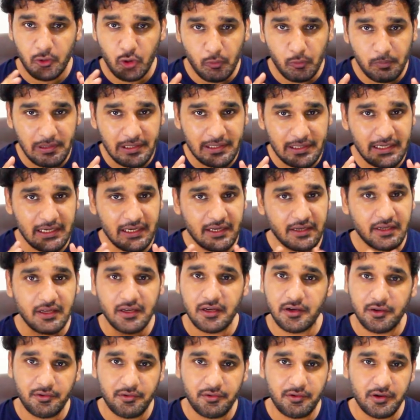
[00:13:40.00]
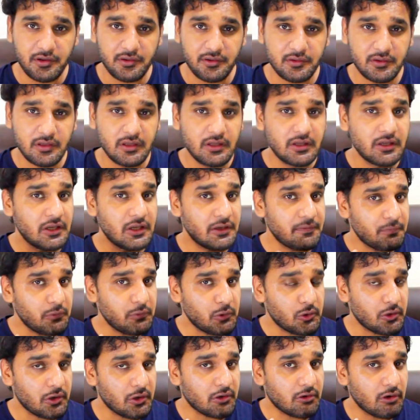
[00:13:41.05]
duplicate entries. If
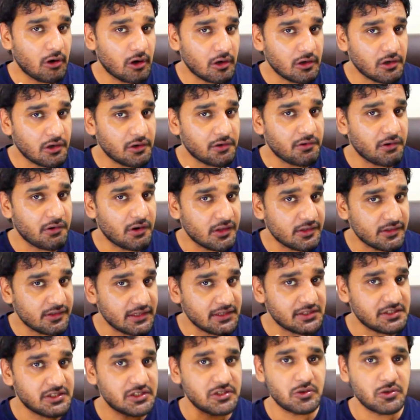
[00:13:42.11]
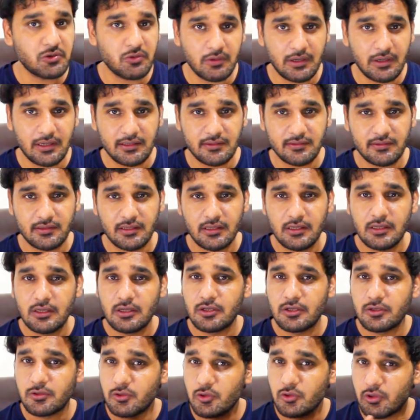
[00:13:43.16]
you record a transaction twice,
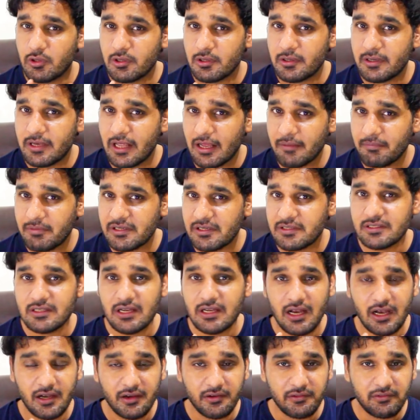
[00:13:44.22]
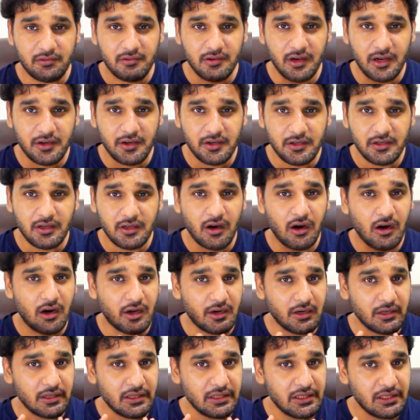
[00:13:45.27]
your debit and credit
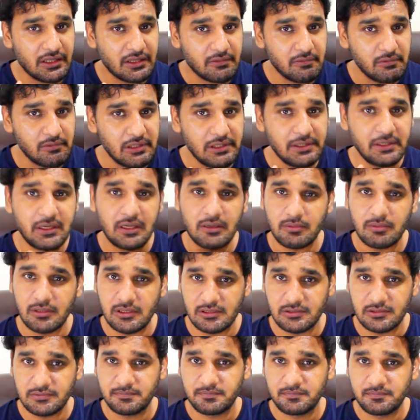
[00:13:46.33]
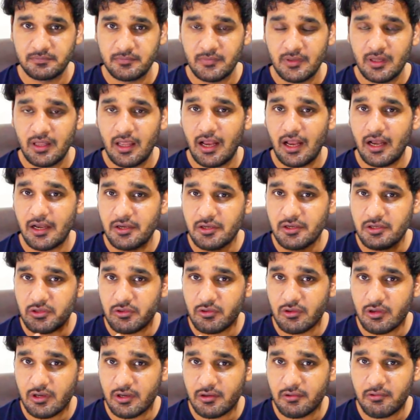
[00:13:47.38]
are equally doubled, and
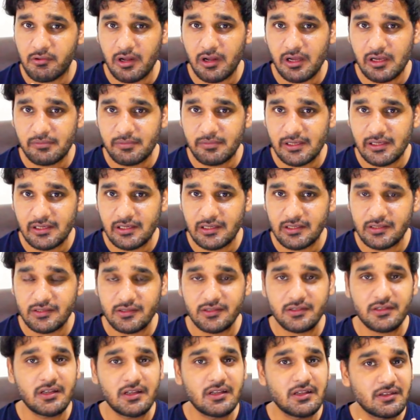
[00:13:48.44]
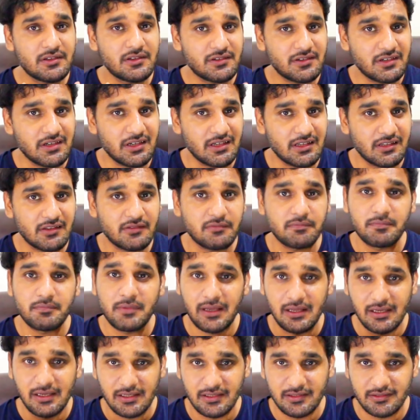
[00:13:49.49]
your trial balance stays
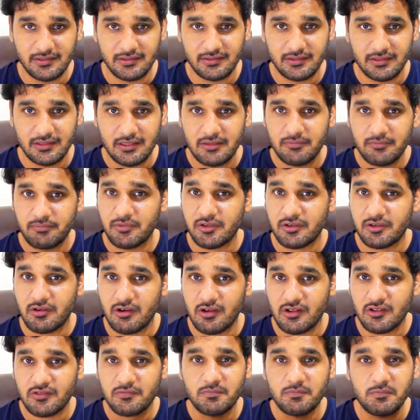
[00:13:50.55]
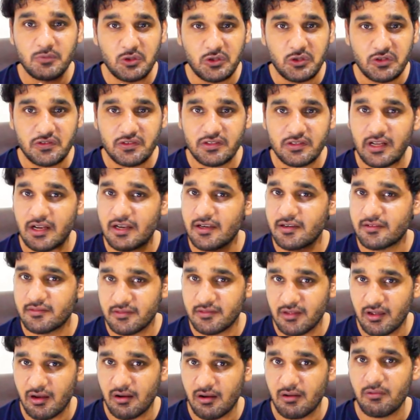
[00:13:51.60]
balanced because both sides
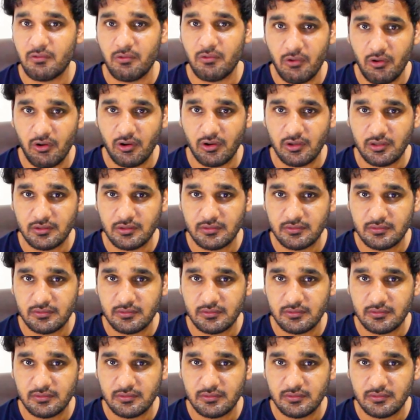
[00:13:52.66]
are wrong.